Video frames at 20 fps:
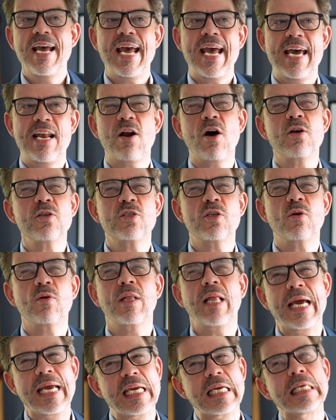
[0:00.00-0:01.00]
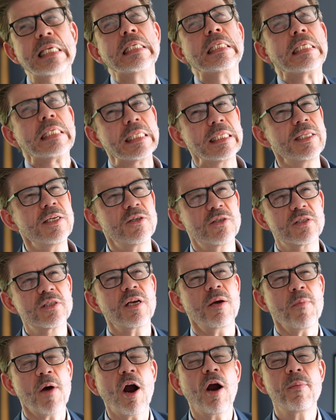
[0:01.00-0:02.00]
and also like there's
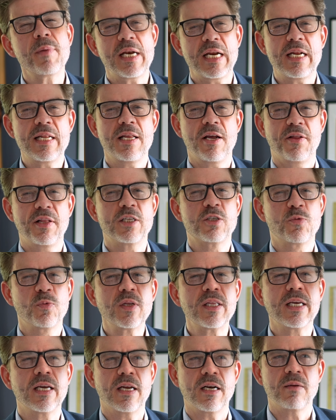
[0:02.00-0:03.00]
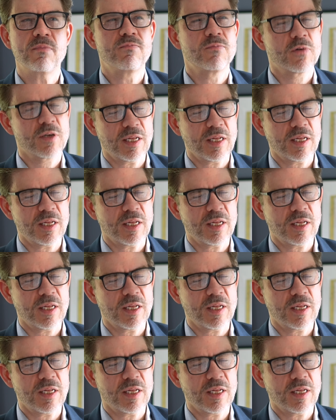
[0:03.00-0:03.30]
some harmony in there that's really going to